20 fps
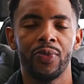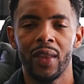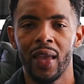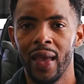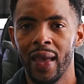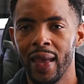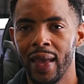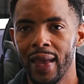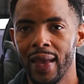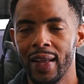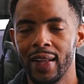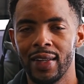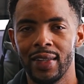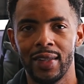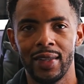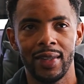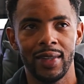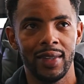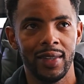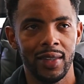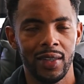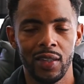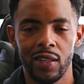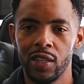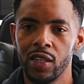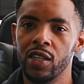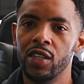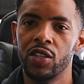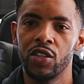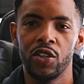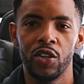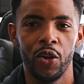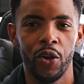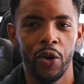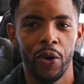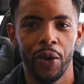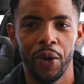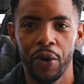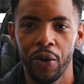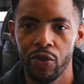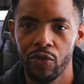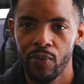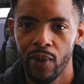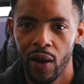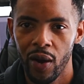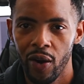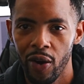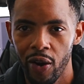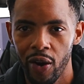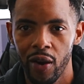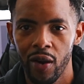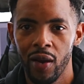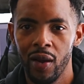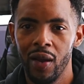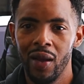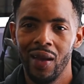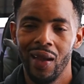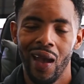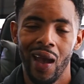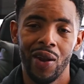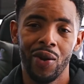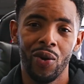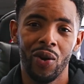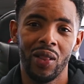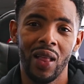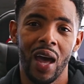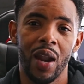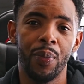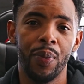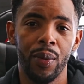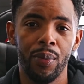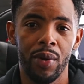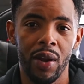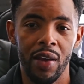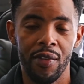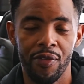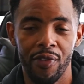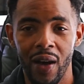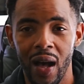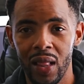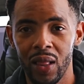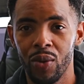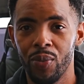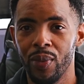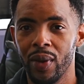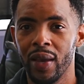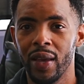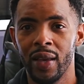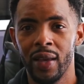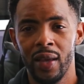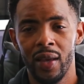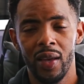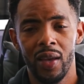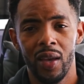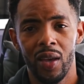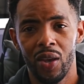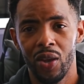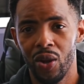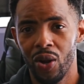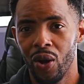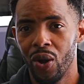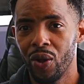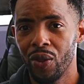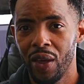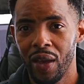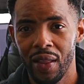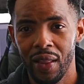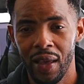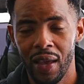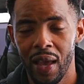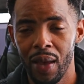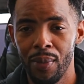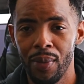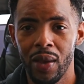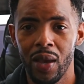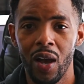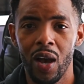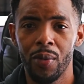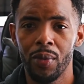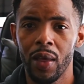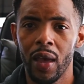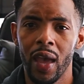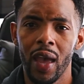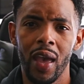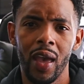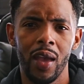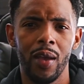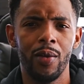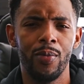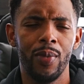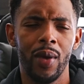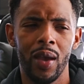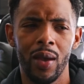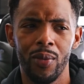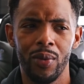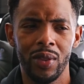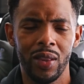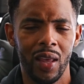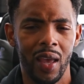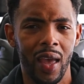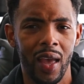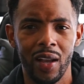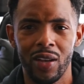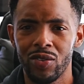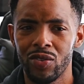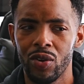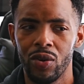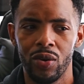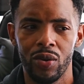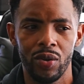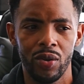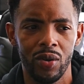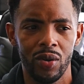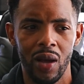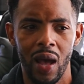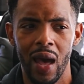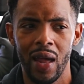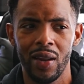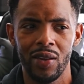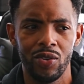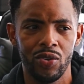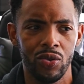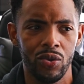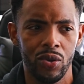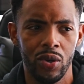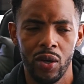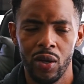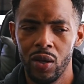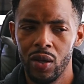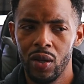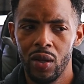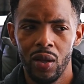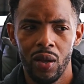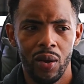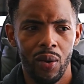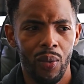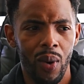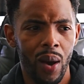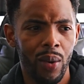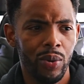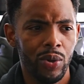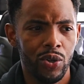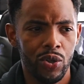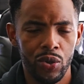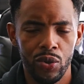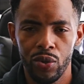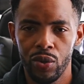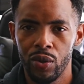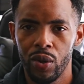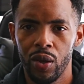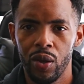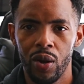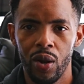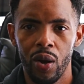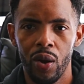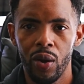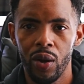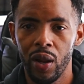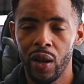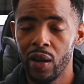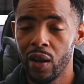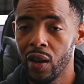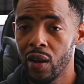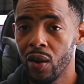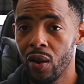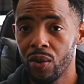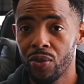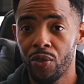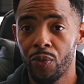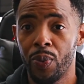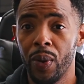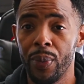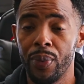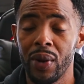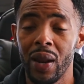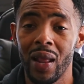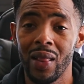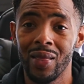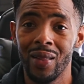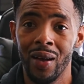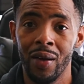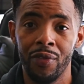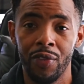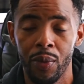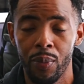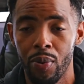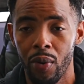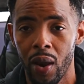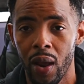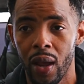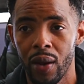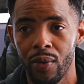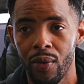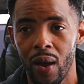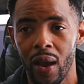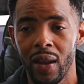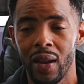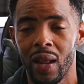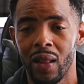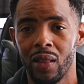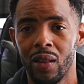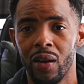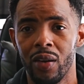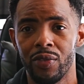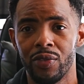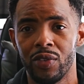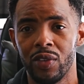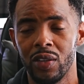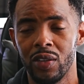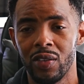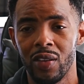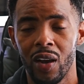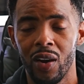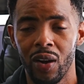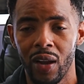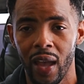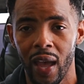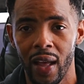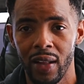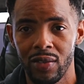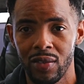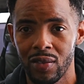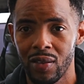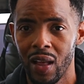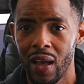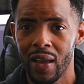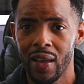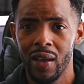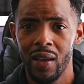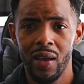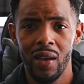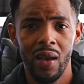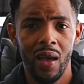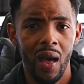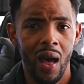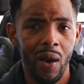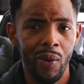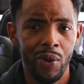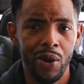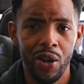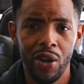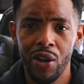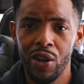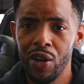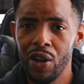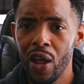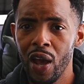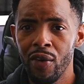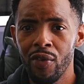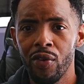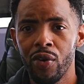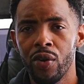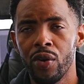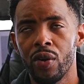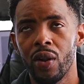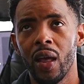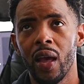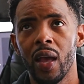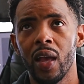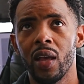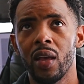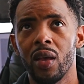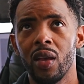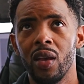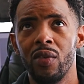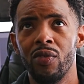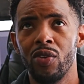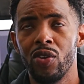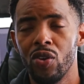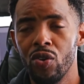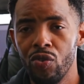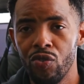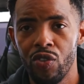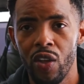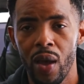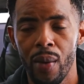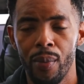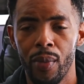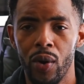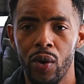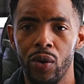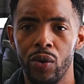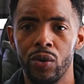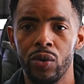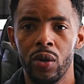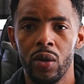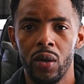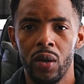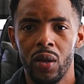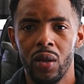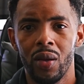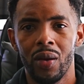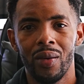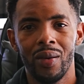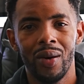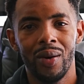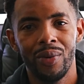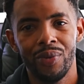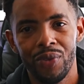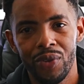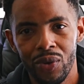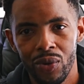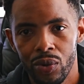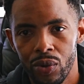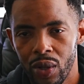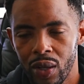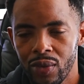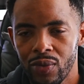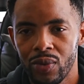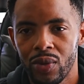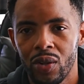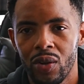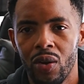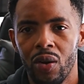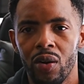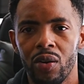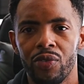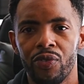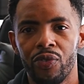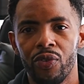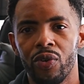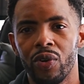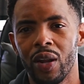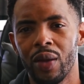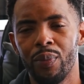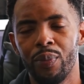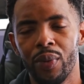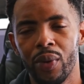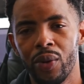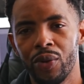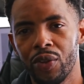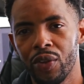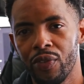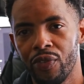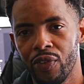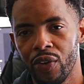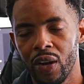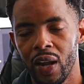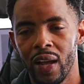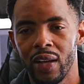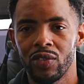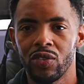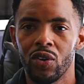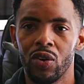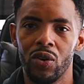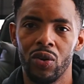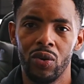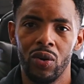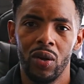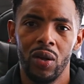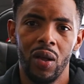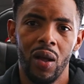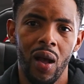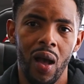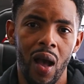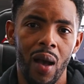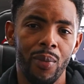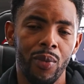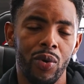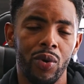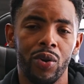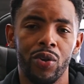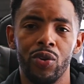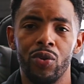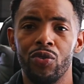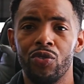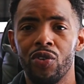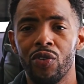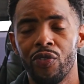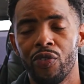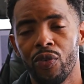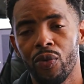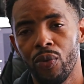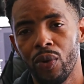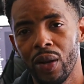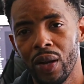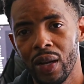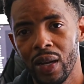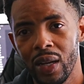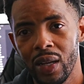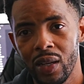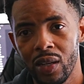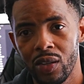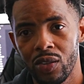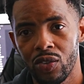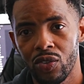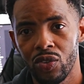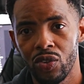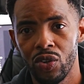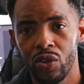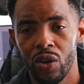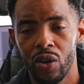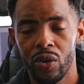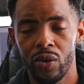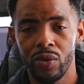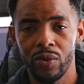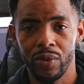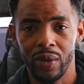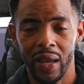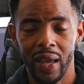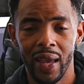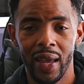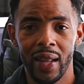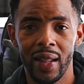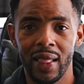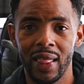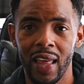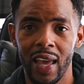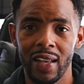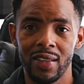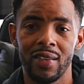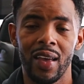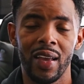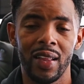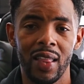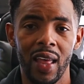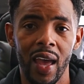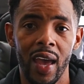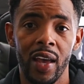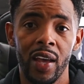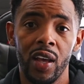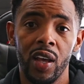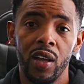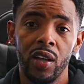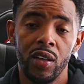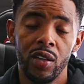And sheesh, you know, it hurts my heart. I know a lot of people that follow me, you know, they hit me up like, hey man, what the heck is going on? Why would you, you know? And then the people that love the brand, right, that love these Hellcats is like, I would never like even use that mode. Oh dude, that's what the car's for. They built it for that. So I'm going to use it for what it is, you know, and things like that.